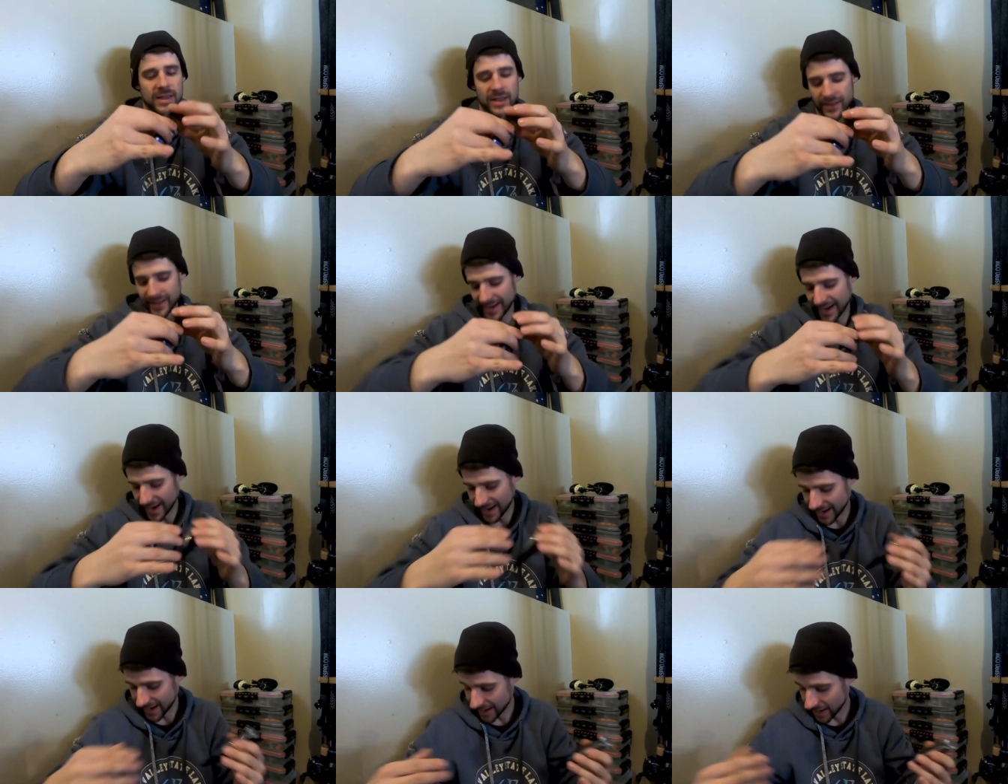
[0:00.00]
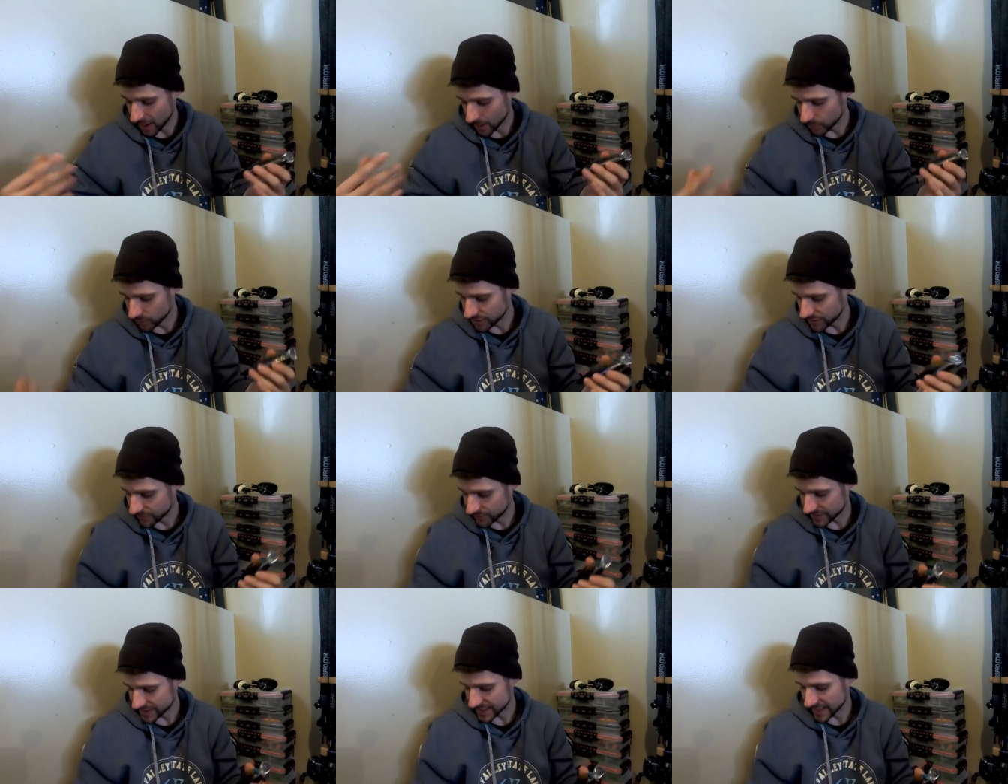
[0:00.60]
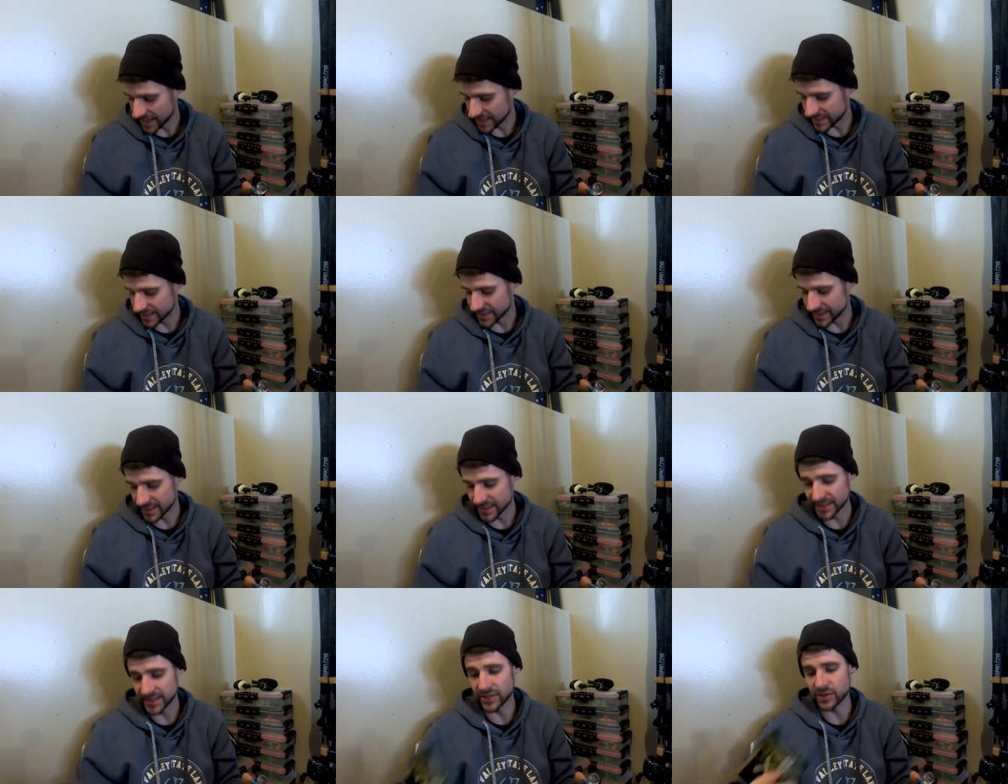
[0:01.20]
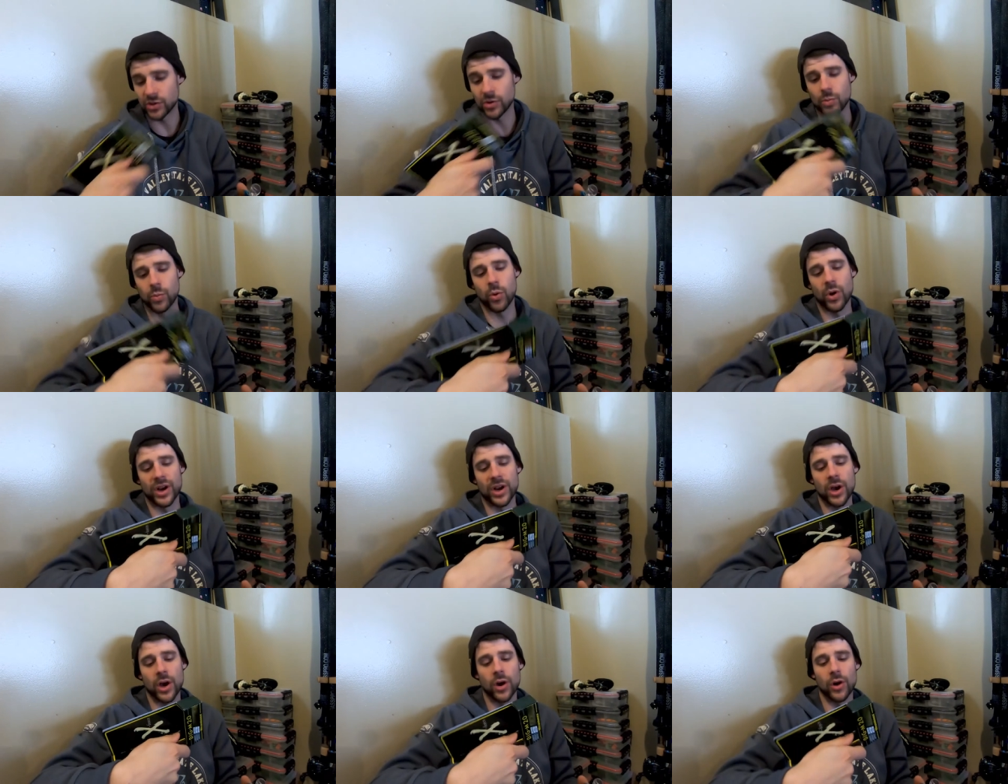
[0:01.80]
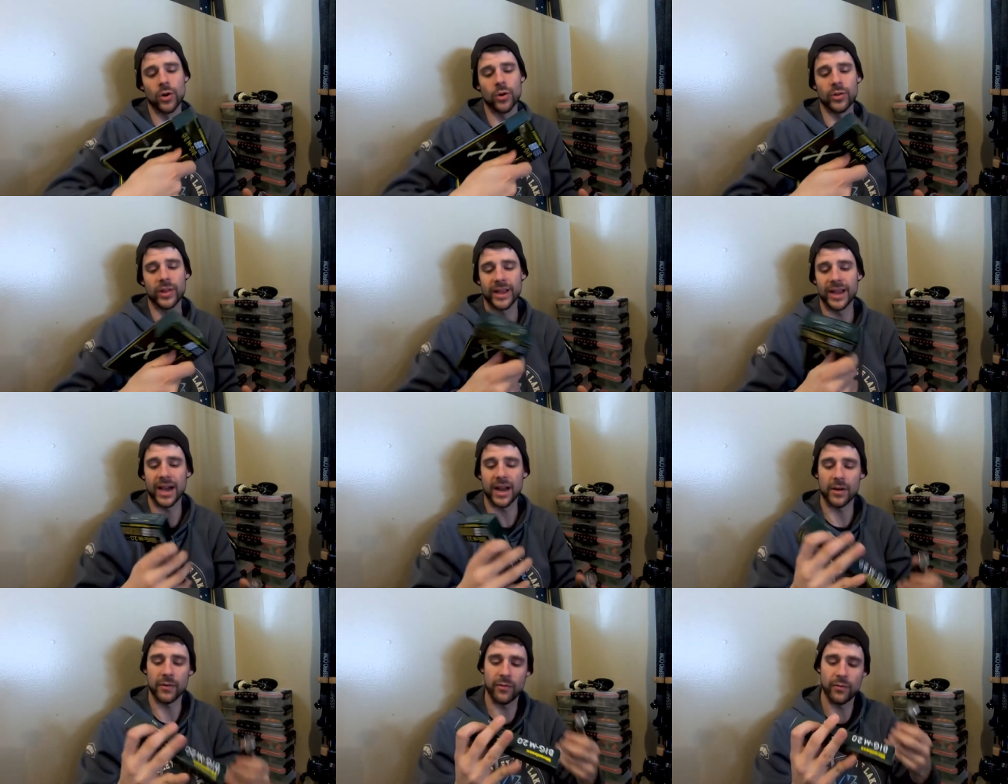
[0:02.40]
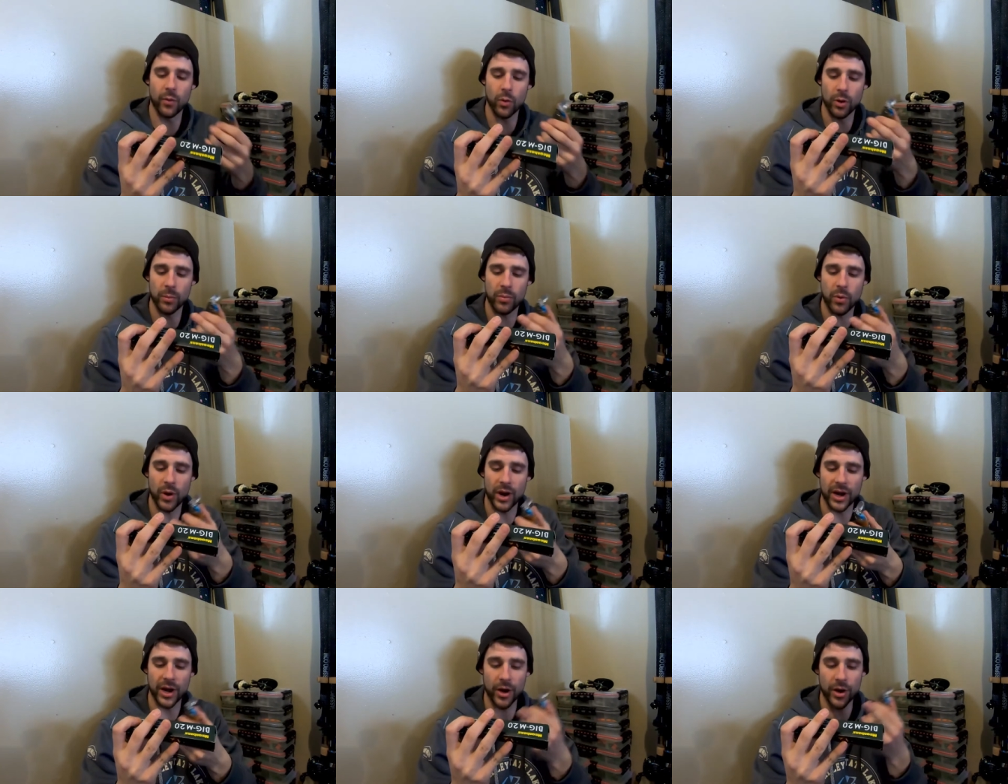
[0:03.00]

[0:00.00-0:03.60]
They got it in a couple different sizes. This is a 2.0. They got a 4.0.